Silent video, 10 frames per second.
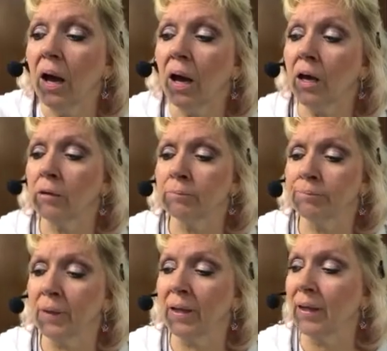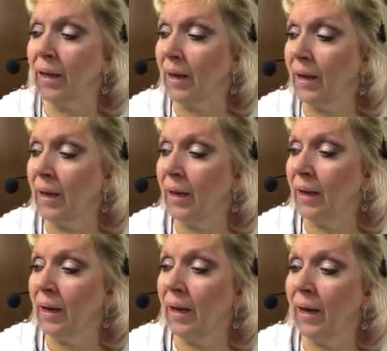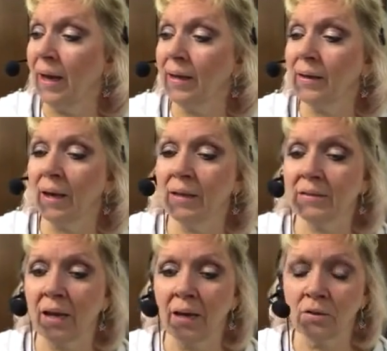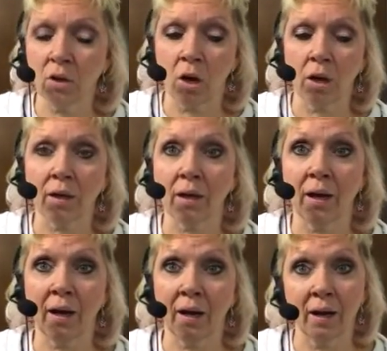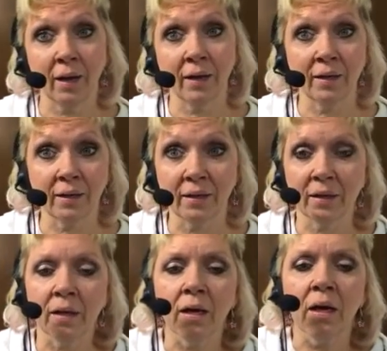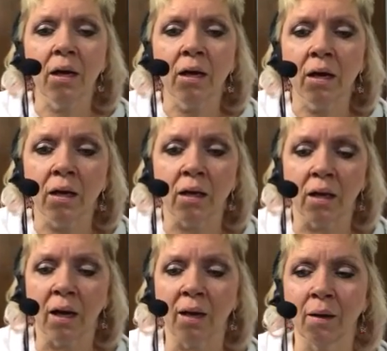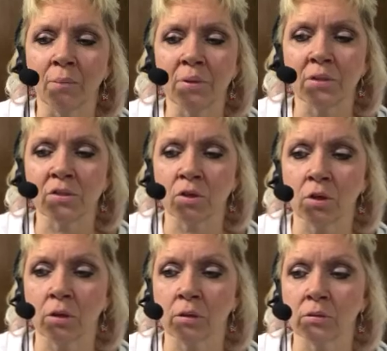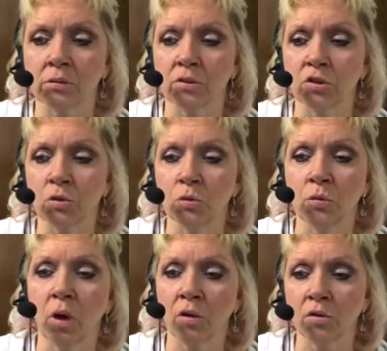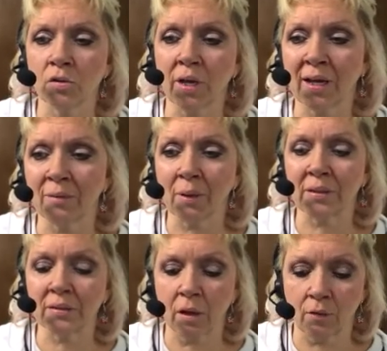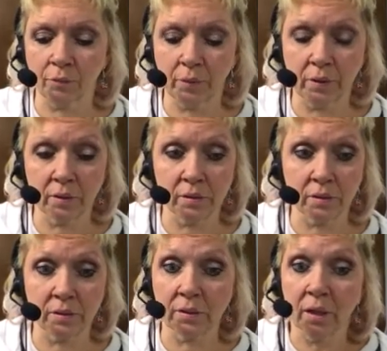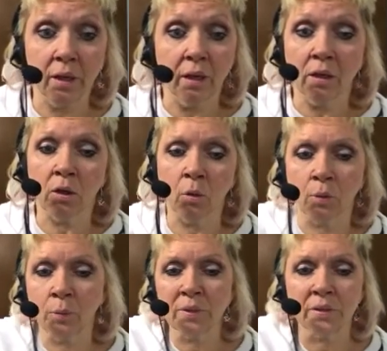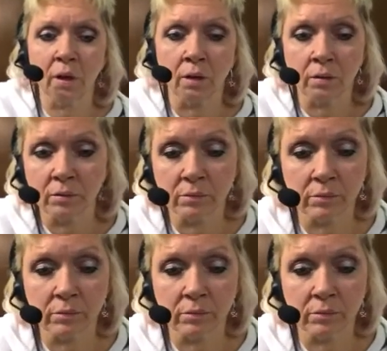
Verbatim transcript: Um, and as I talk, I minister to others and myself because you know when we start